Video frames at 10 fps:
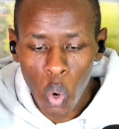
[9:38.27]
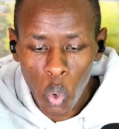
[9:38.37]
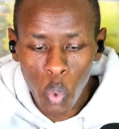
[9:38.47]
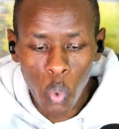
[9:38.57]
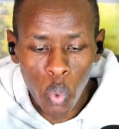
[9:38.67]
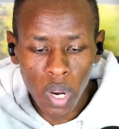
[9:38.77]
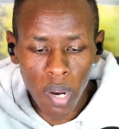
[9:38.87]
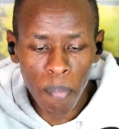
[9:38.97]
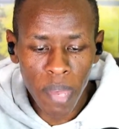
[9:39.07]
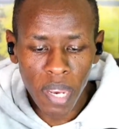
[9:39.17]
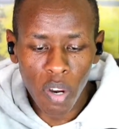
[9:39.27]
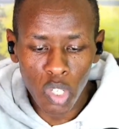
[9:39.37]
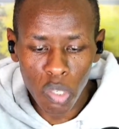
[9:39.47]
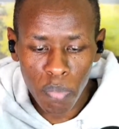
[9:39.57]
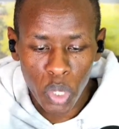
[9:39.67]
who can make
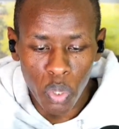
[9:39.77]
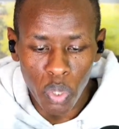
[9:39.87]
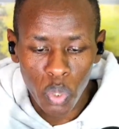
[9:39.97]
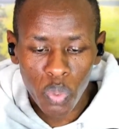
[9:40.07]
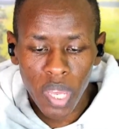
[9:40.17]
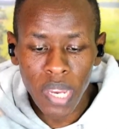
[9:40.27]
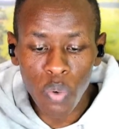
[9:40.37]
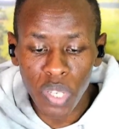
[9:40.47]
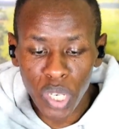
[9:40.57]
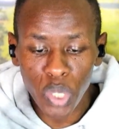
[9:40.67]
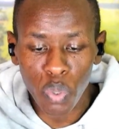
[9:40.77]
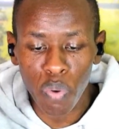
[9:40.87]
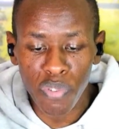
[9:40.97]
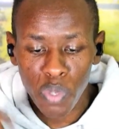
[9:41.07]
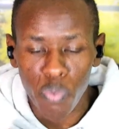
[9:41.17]
contribution to the education
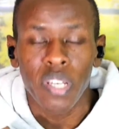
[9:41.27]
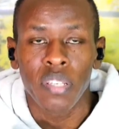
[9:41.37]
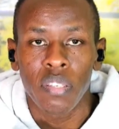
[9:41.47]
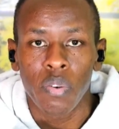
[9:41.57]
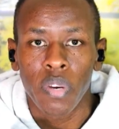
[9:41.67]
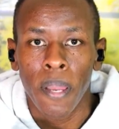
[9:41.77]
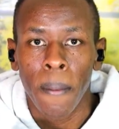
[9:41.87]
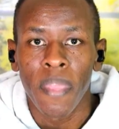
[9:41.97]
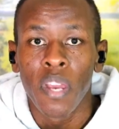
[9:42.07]
of students, okay?